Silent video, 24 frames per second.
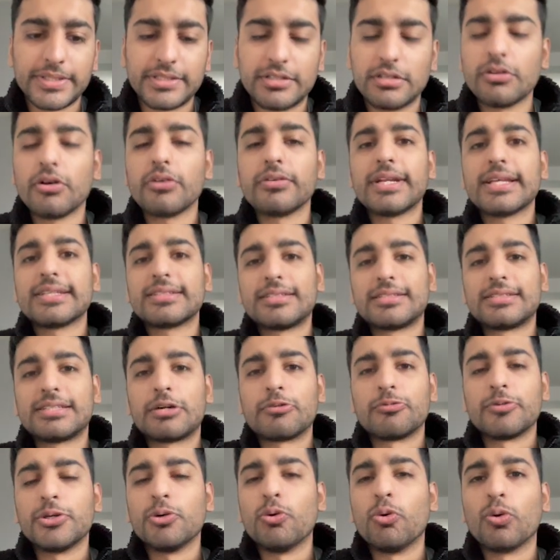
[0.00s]
They're not
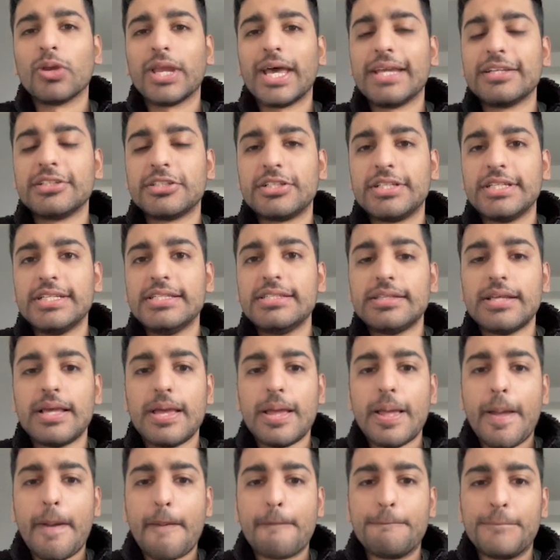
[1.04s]
necessarily all entities,
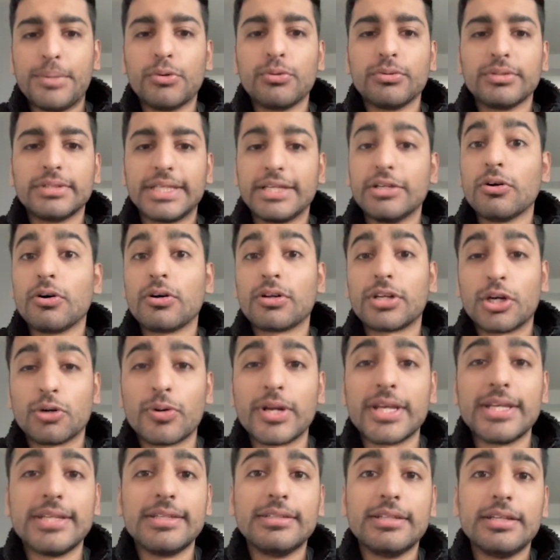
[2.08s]
but they are
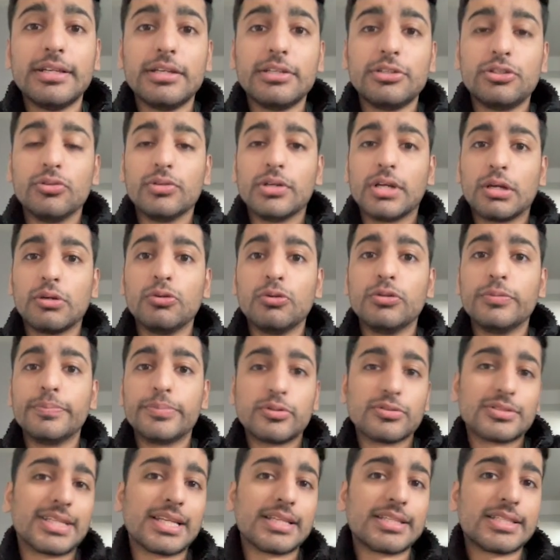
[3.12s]
great to include
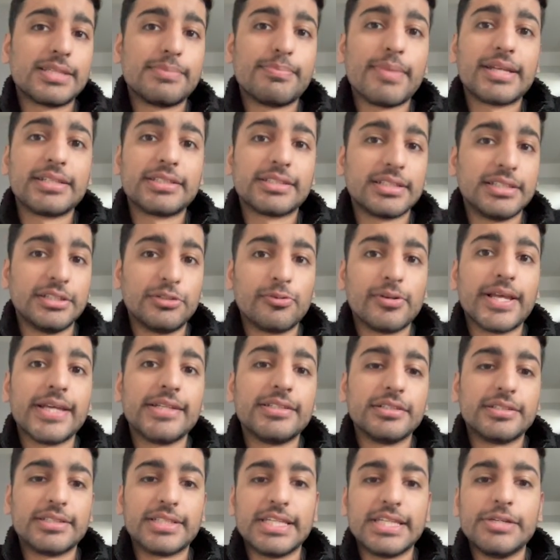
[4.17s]
because they're semantically
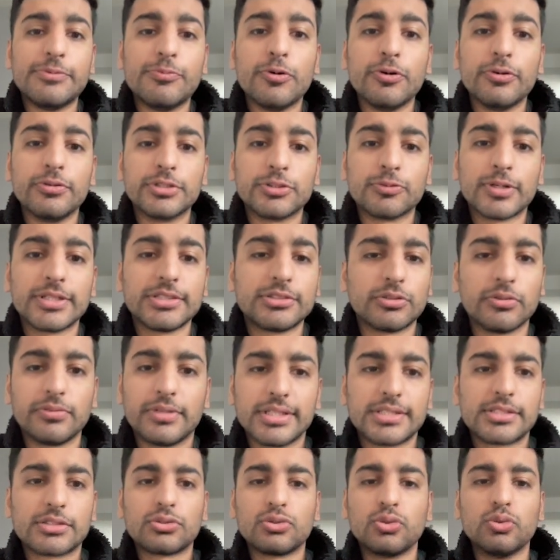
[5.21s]
related keywords, right? So
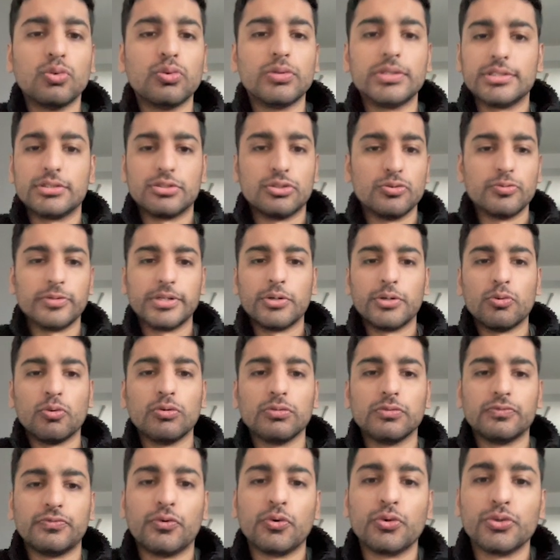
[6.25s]
this tool is doing it
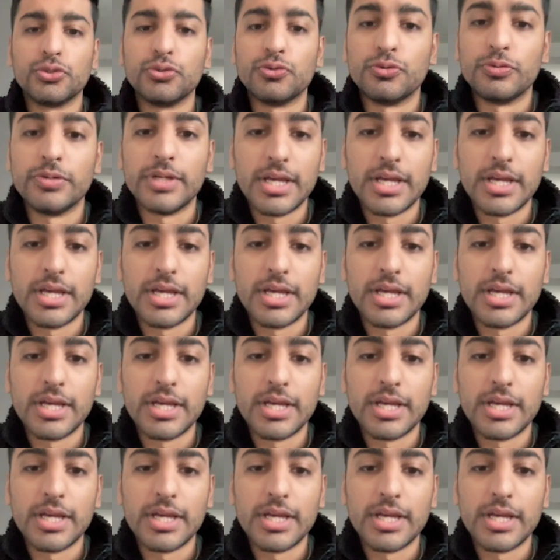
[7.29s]
all for you.